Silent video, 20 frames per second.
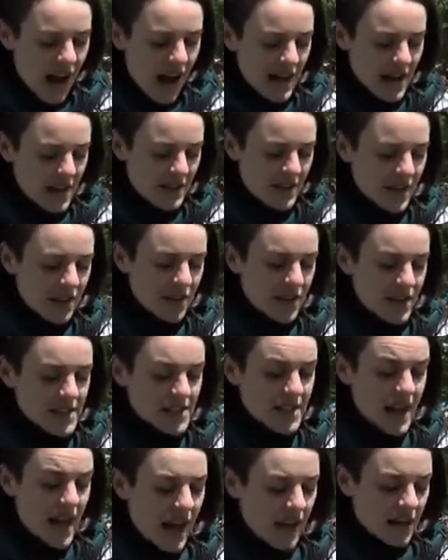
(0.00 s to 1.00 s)
I think
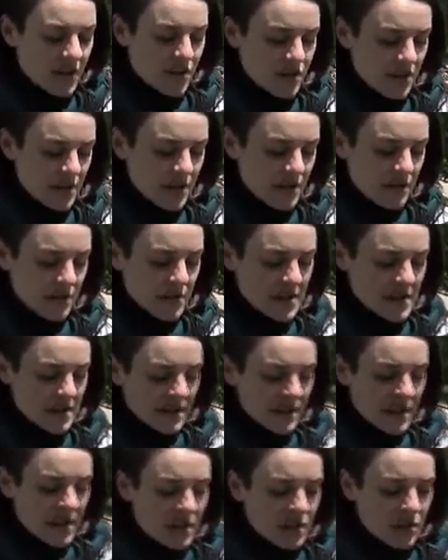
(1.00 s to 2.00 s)
this action was
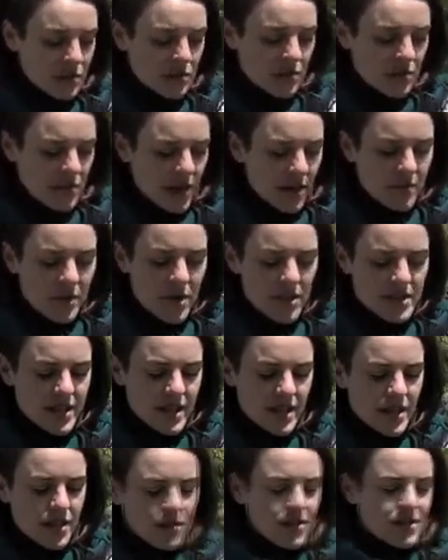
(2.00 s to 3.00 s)
a
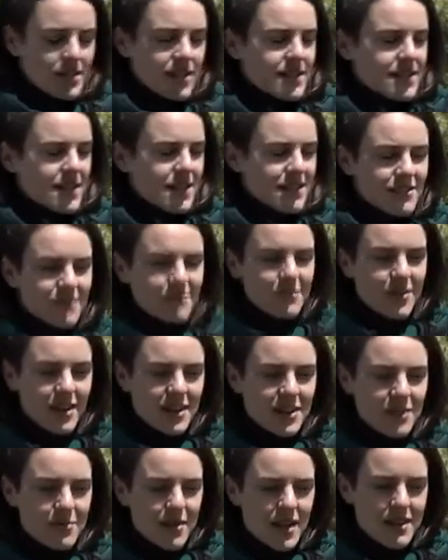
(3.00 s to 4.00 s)
particular success of
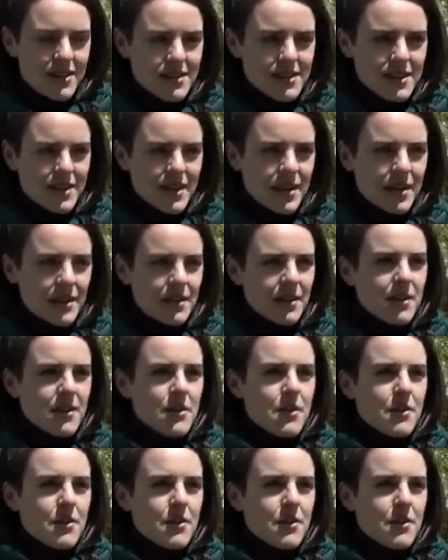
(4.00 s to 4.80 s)
Blockupy this year,